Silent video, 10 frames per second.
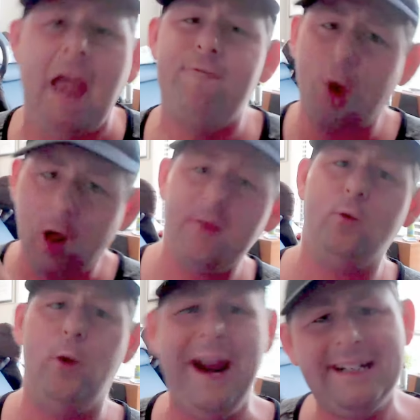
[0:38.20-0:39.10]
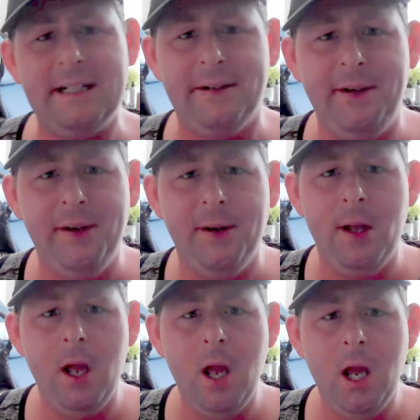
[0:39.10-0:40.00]
And for the record,
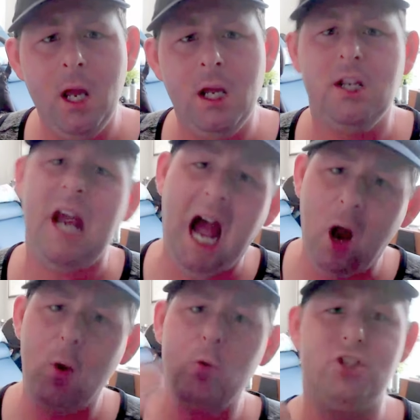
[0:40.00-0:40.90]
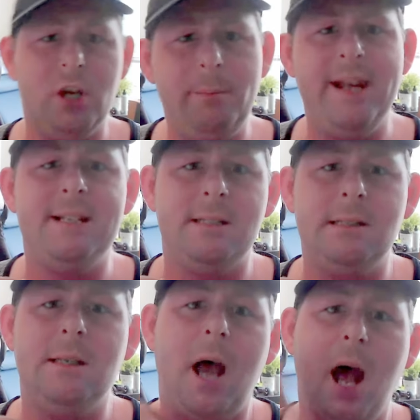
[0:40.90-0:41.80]
y'all should be
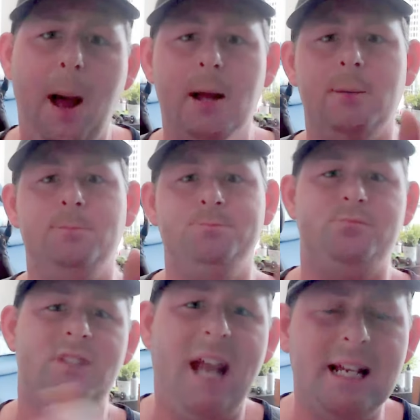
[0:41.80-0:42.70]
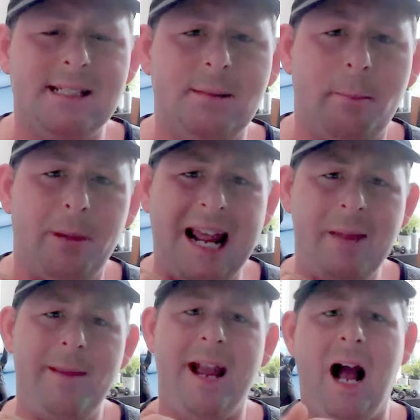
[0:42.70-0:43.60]

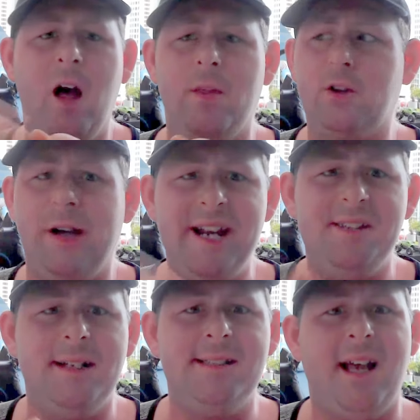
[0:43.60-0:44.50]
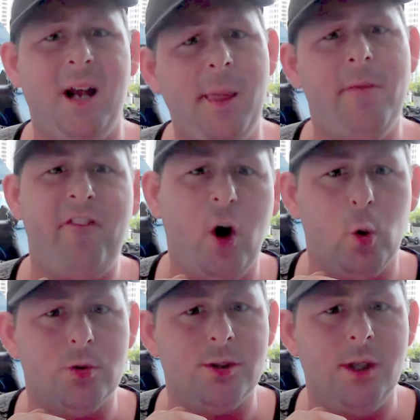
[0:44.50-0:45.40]
blaming all the craziness on other
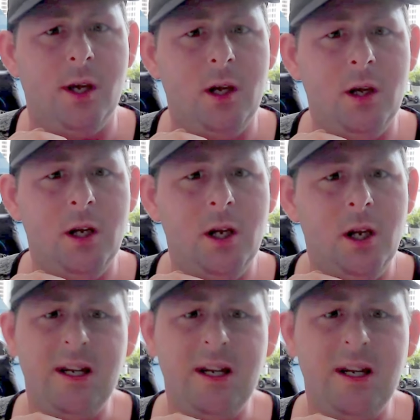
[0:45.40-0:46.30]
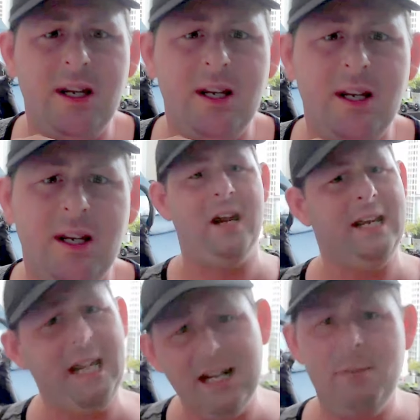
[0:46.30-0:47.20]
folks. Y'all out there
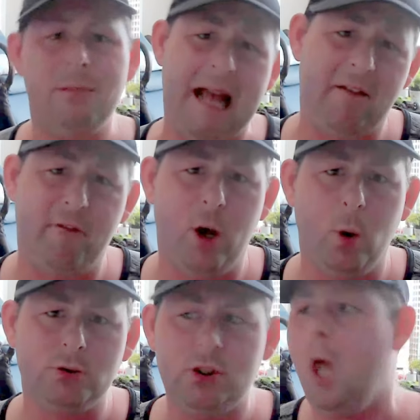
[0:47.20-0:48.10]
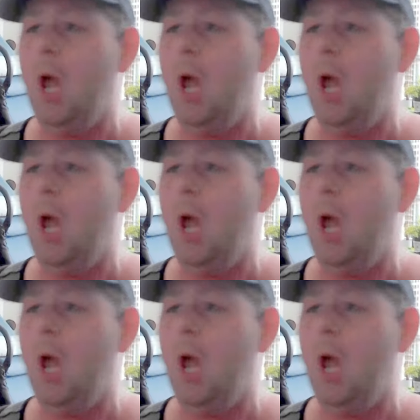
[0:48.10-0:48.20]
killing black folks.